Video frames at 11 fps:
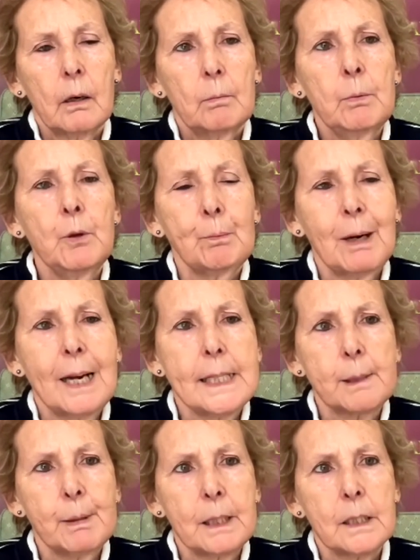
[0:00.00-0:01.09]
move
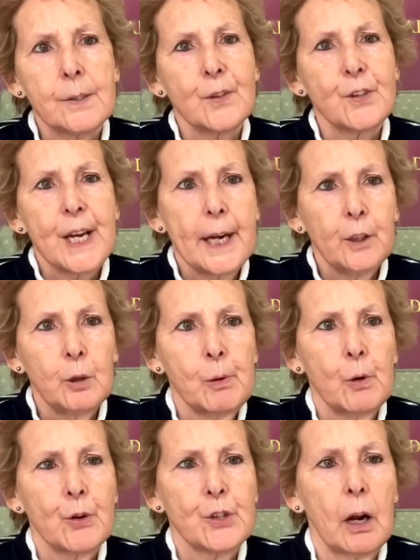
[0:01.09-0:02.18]
placements 10 or
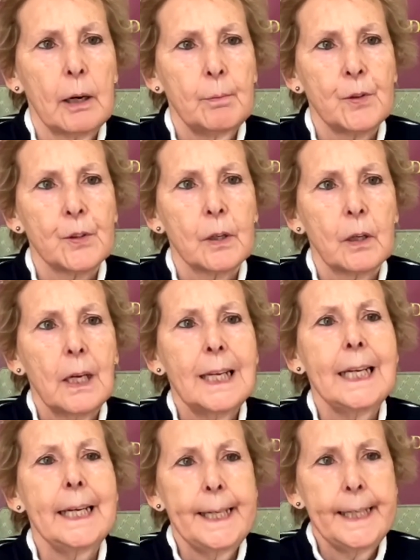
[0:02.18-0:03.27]
more times
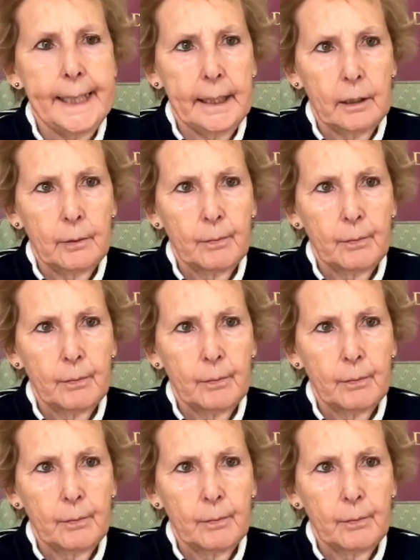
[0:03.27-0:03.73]
in a year.